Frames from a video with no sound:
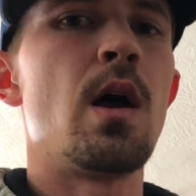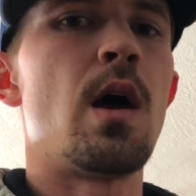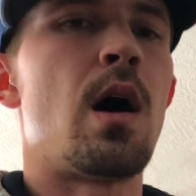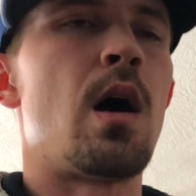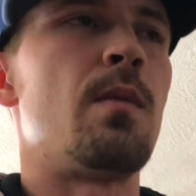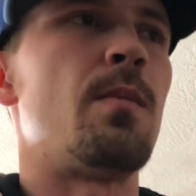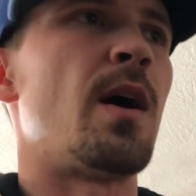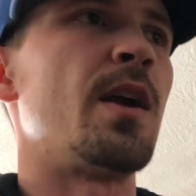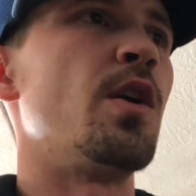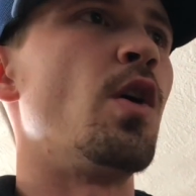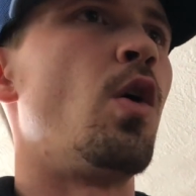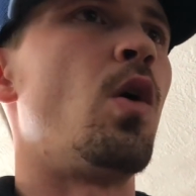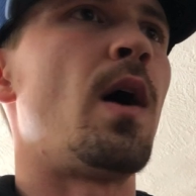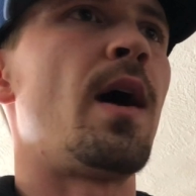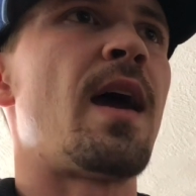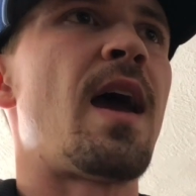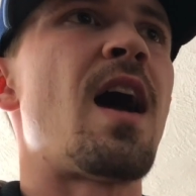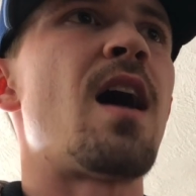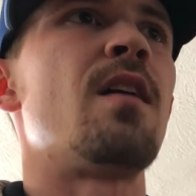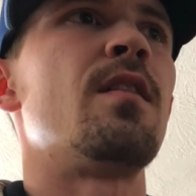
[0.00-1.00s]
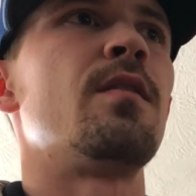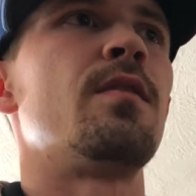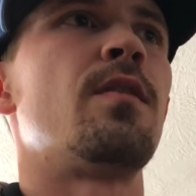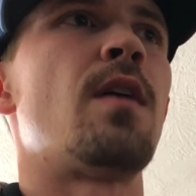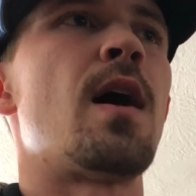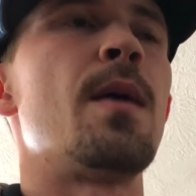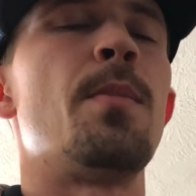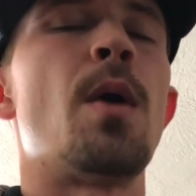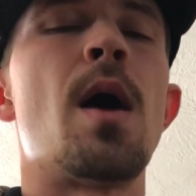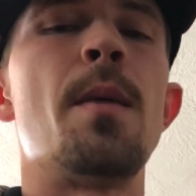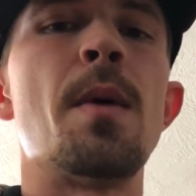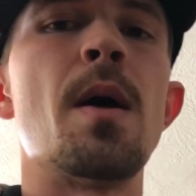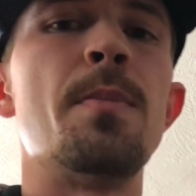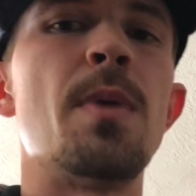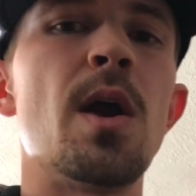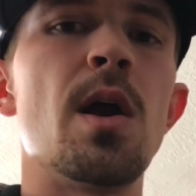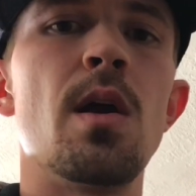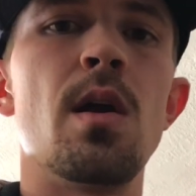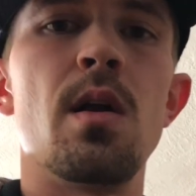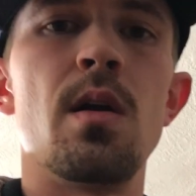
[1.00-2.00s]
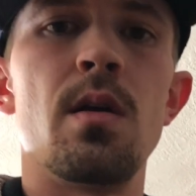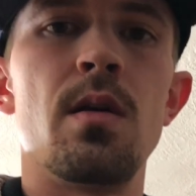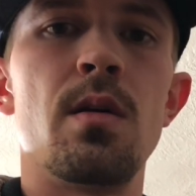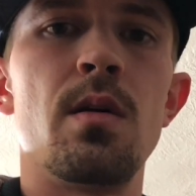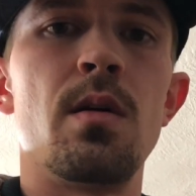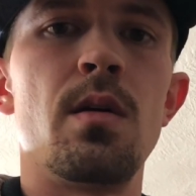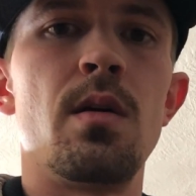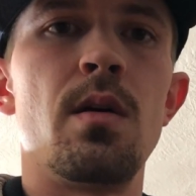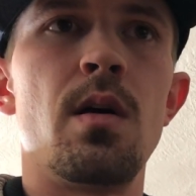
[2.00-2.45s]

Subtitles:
I know I bought my pair